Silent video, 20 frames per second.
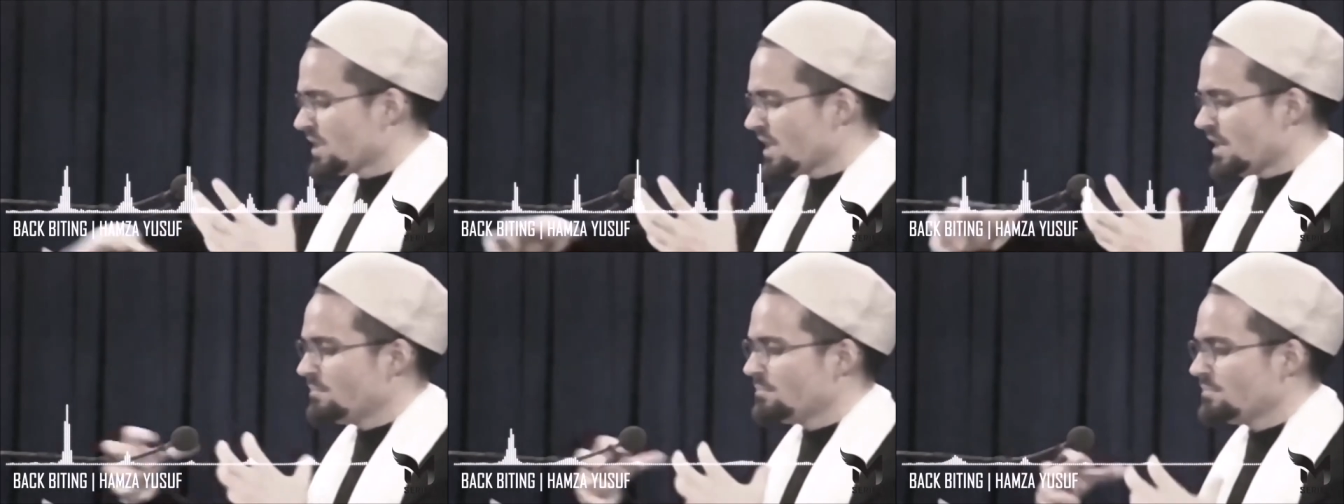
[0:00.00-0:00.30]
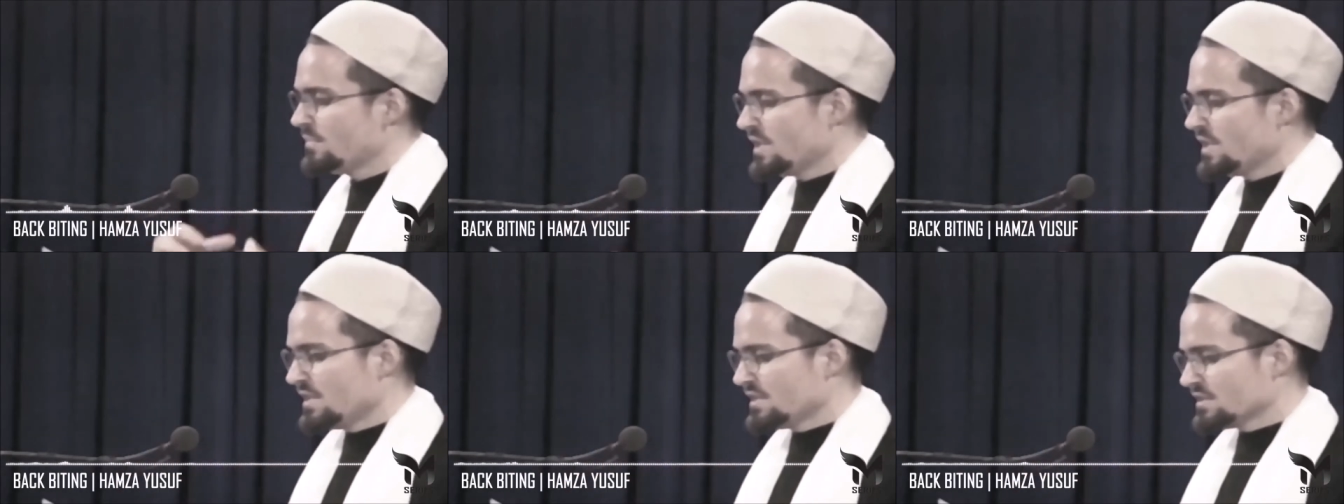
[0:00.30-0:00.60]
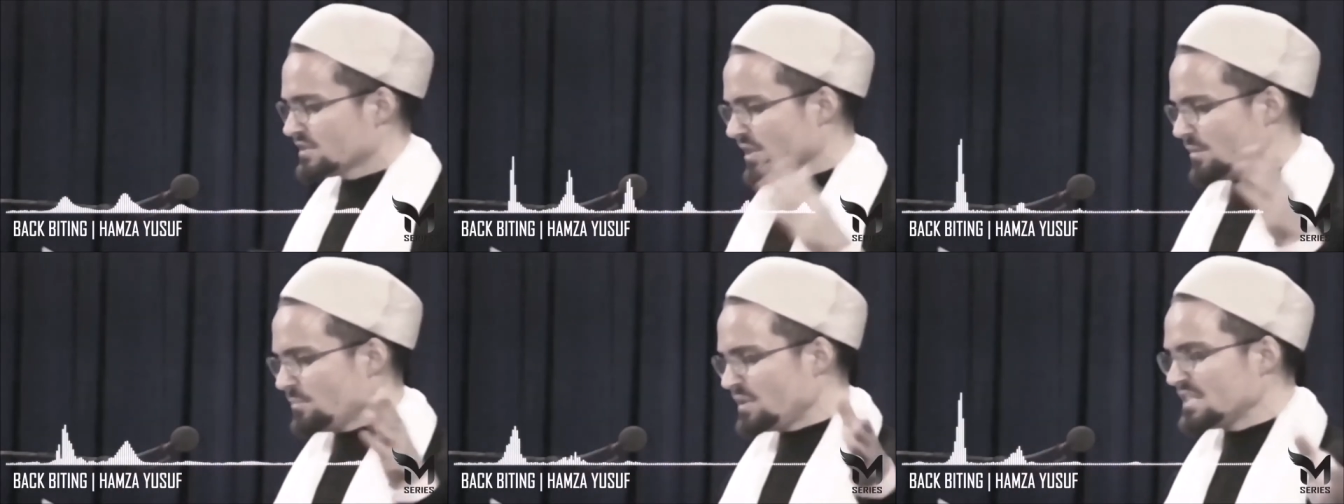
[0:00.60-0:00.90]
come,
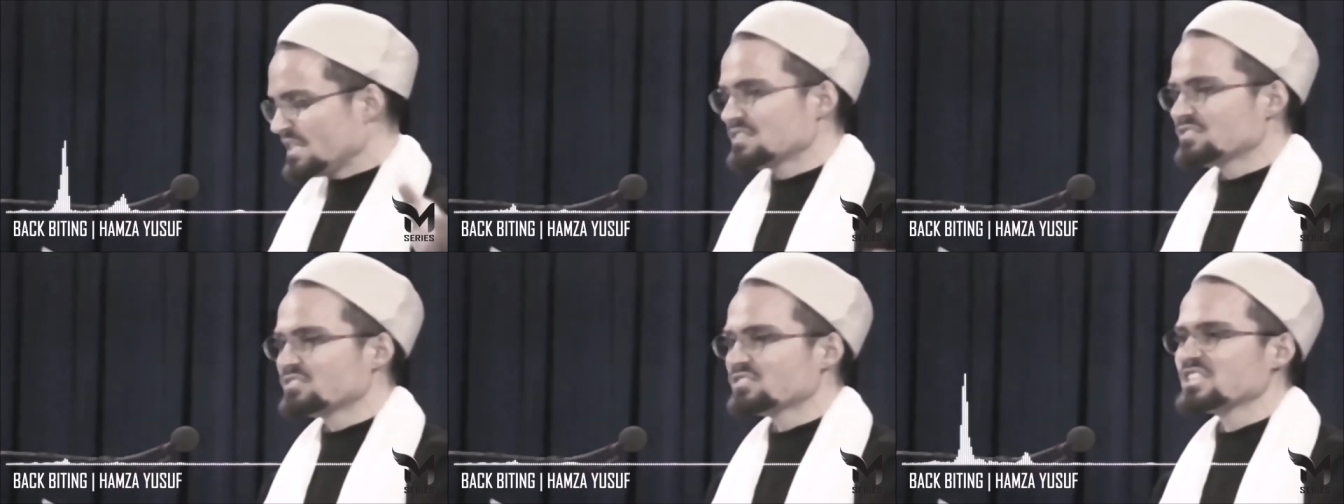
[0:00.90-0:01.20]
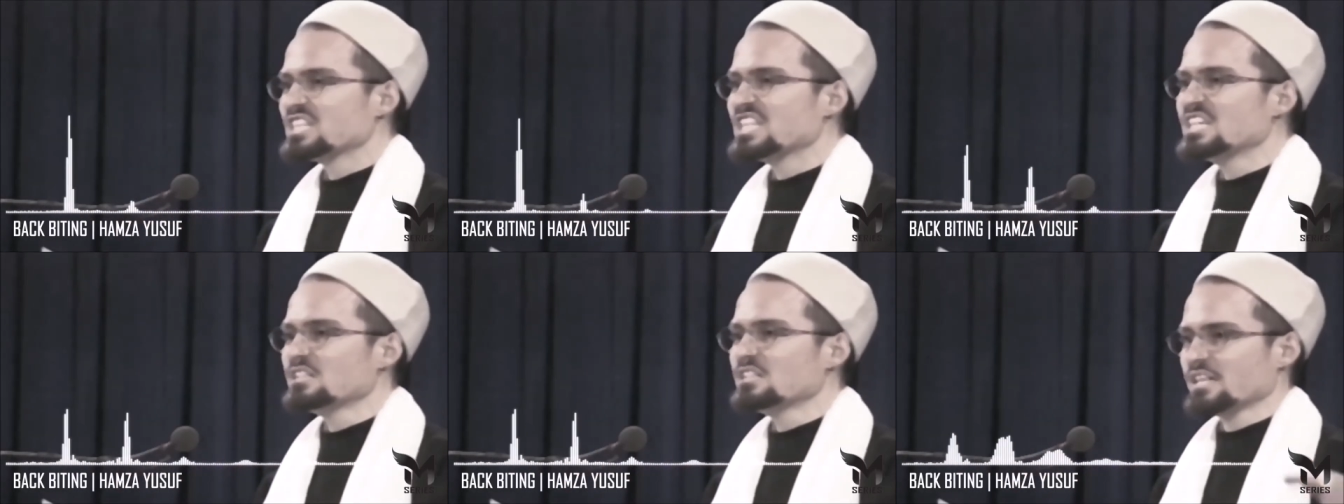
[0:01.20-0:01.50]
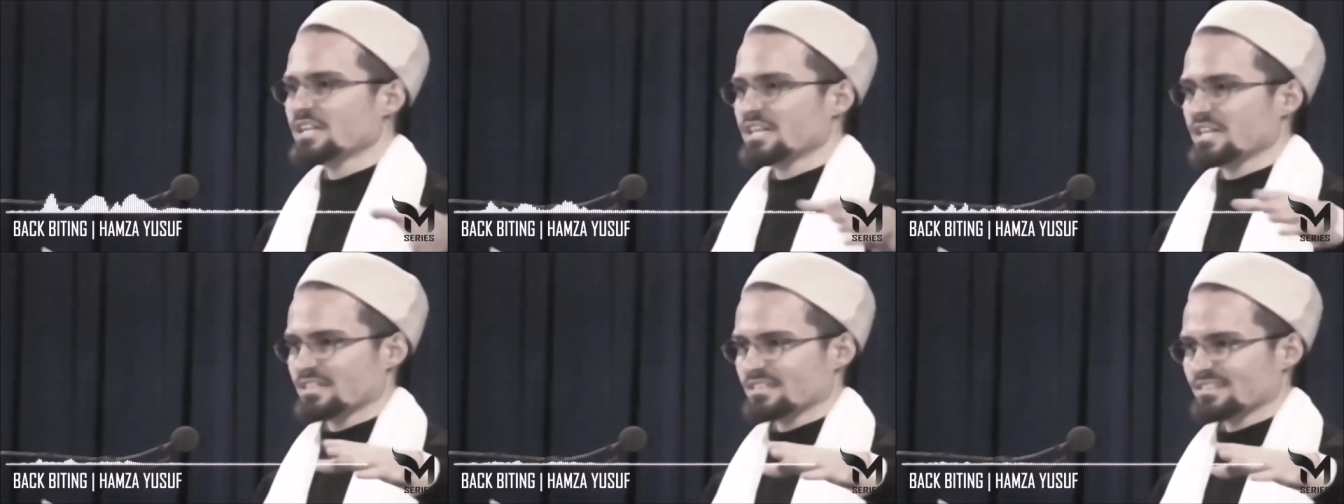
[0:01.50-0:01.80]
somebody's
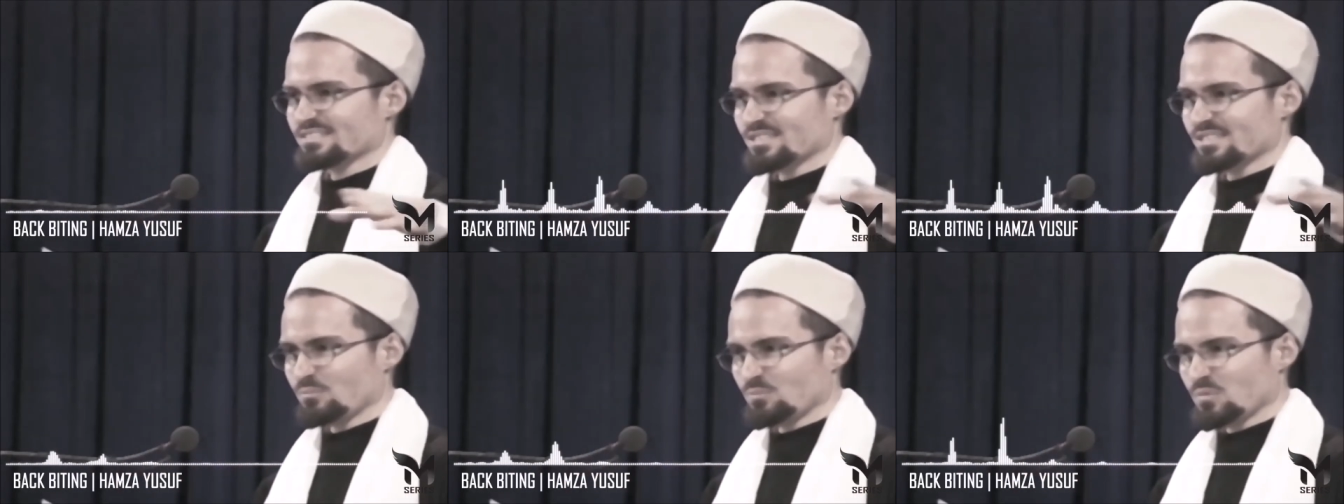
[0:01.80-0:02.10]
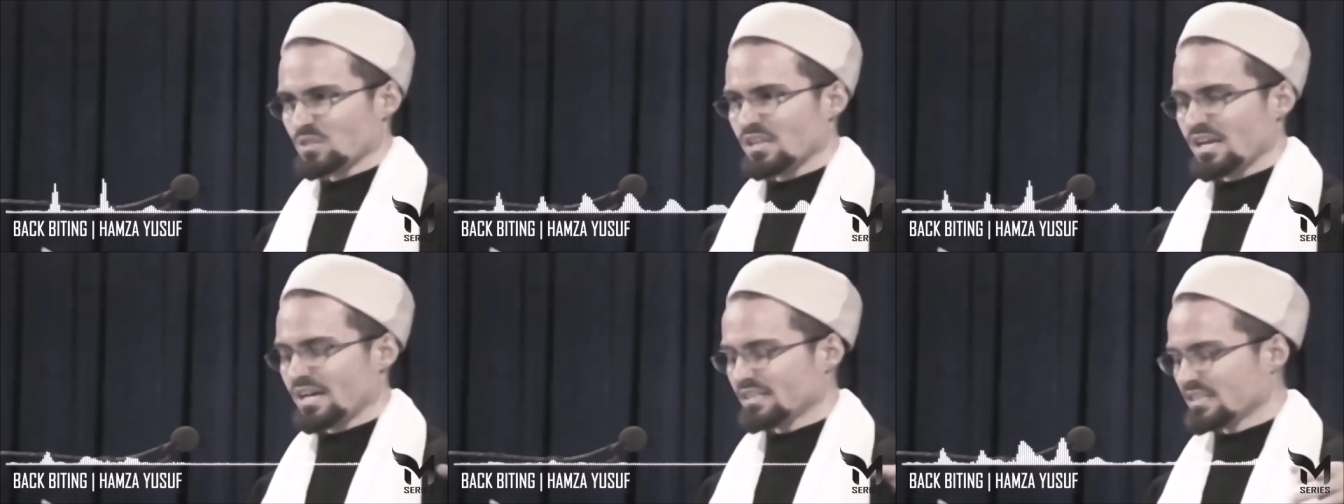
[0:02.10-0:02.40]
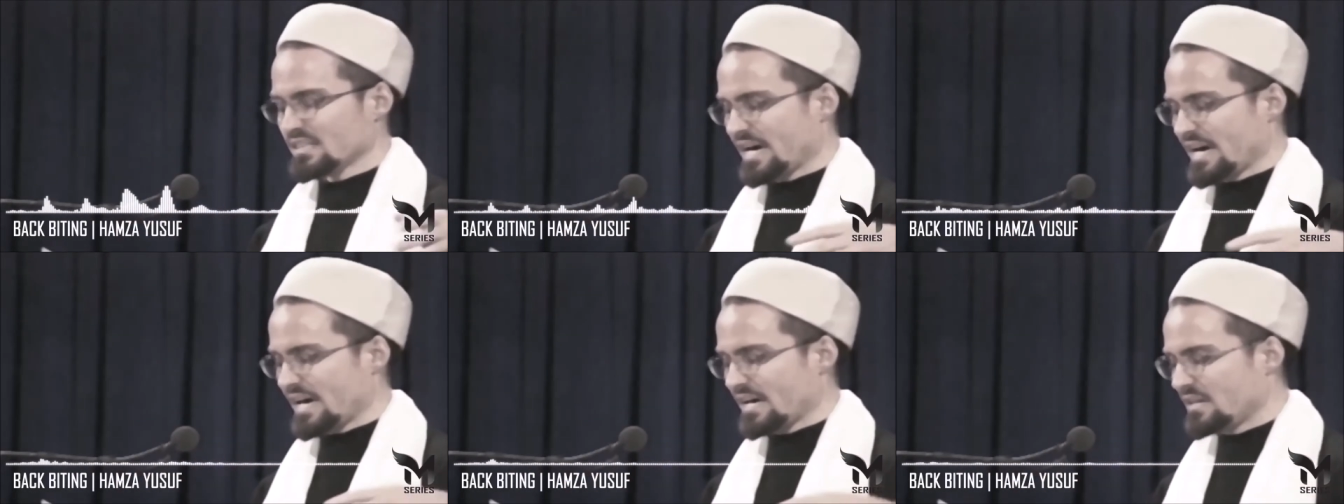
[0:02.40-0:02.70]
stealing, something like
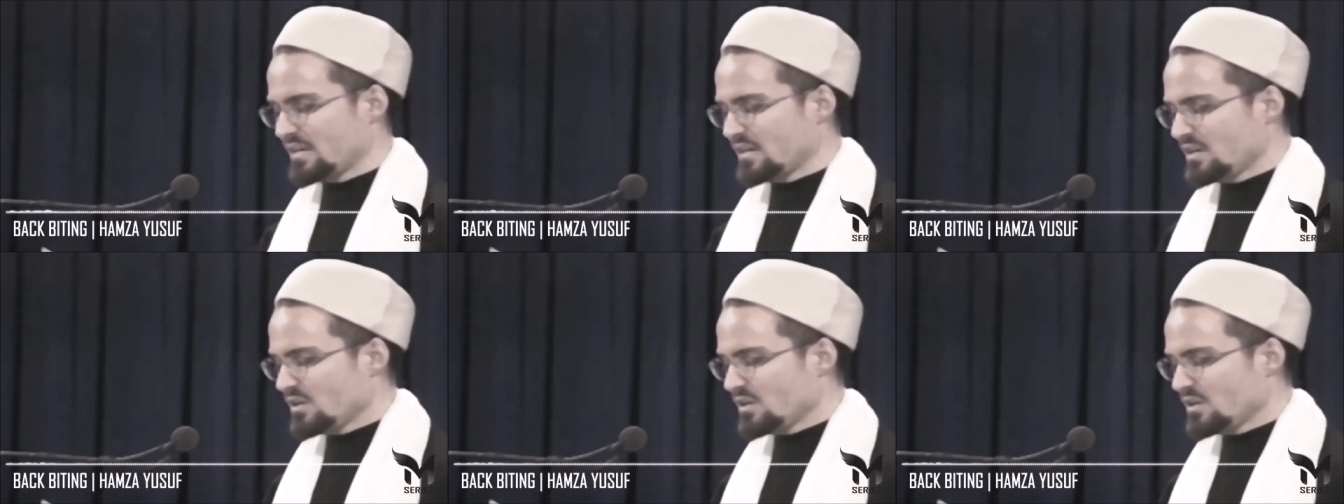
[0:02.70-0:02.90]
that.